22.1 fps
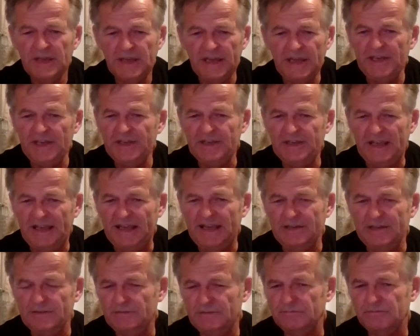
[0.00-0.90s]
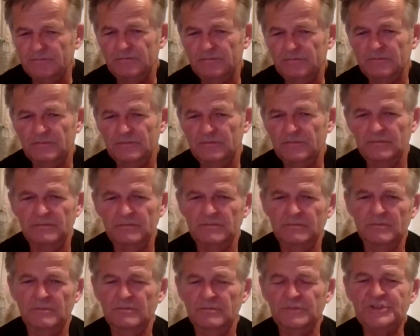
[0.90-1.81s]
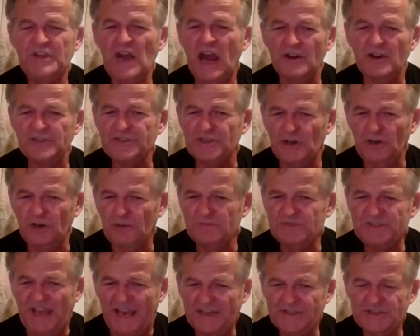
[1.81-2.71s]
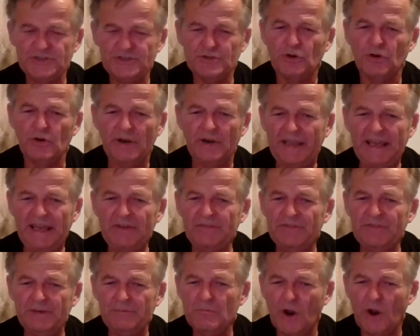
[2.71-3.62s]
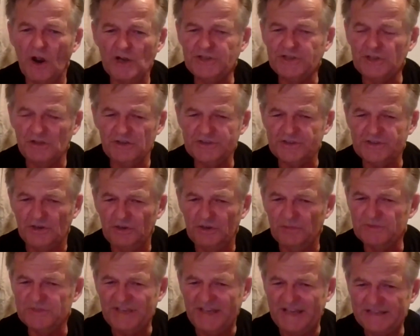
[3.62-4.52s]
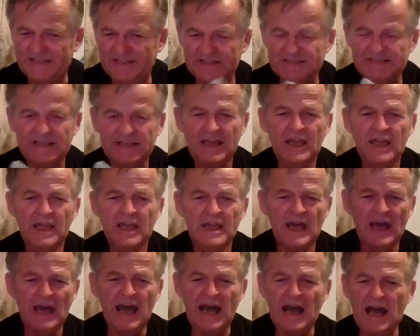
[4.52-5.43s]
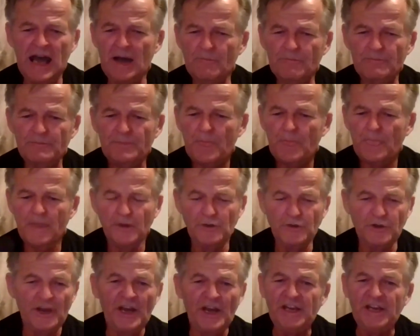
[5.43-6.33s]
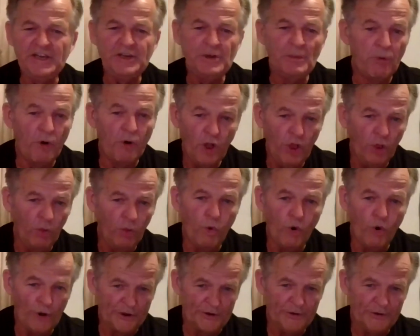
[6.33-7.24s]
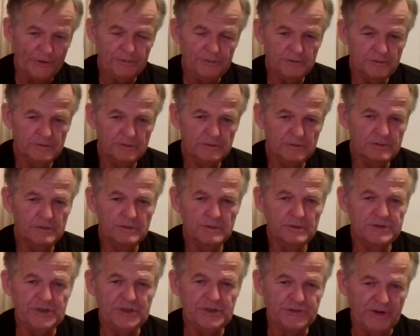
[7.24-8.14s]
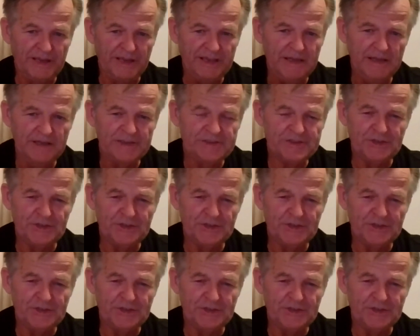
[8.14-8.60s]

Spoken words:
in dire circumstances, or even marginal circumstances, you're going to need to boil water to drink it,